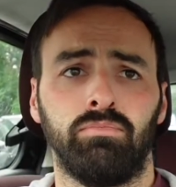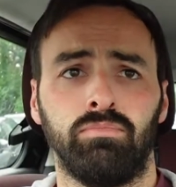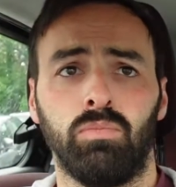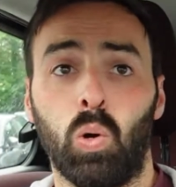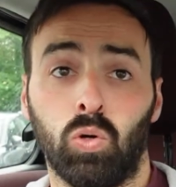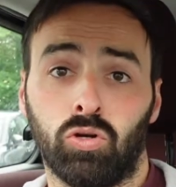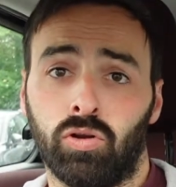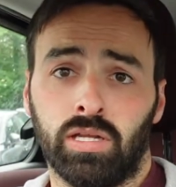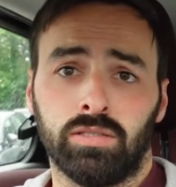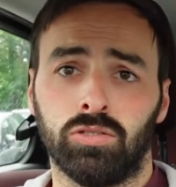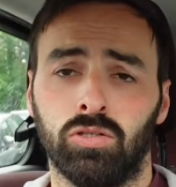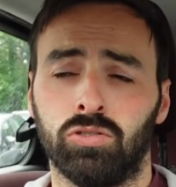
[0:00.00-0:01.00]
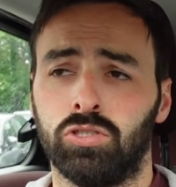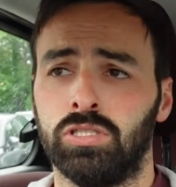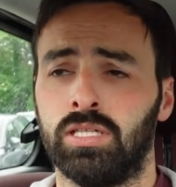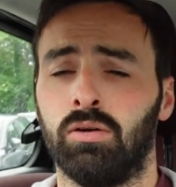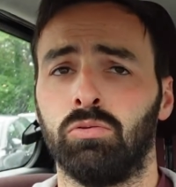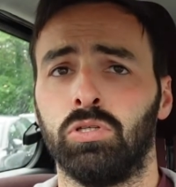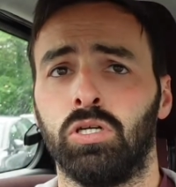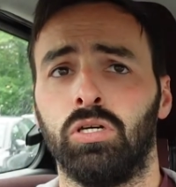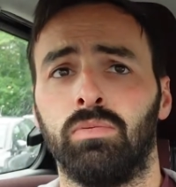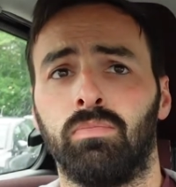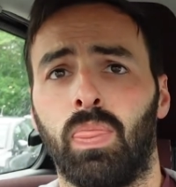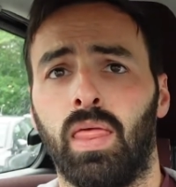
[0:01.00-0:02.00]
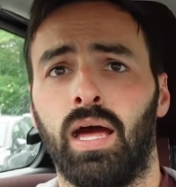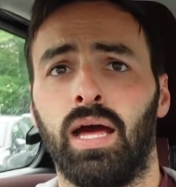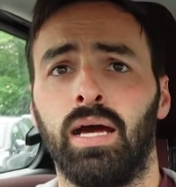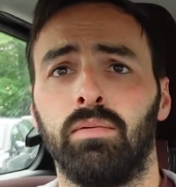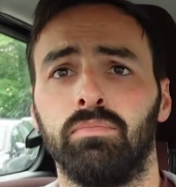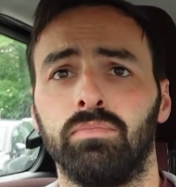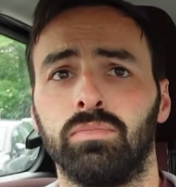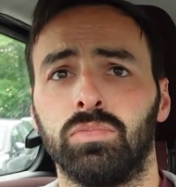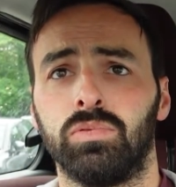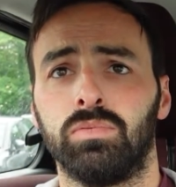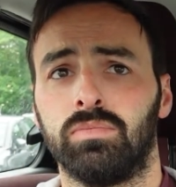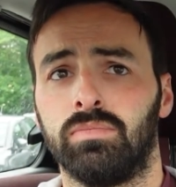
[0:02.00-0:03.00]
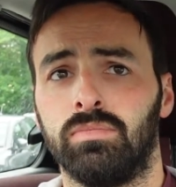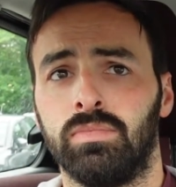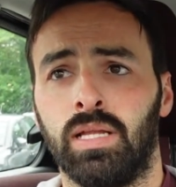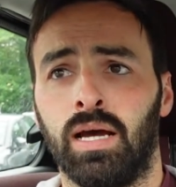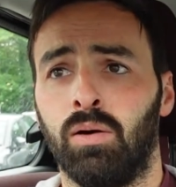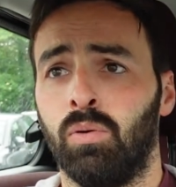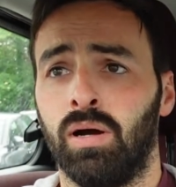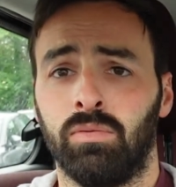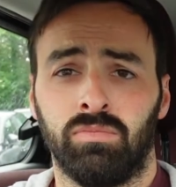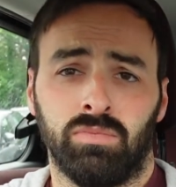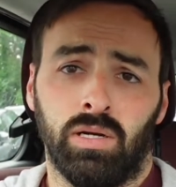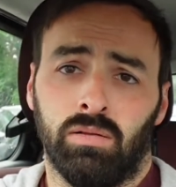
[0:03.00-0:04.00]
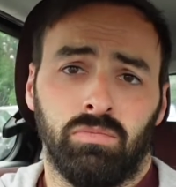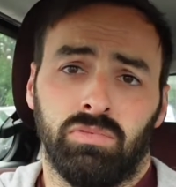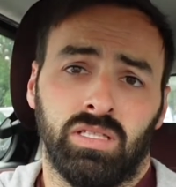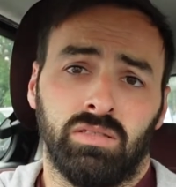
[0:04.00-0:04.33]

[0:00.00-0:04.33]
monitoring. So she's down here now. Well,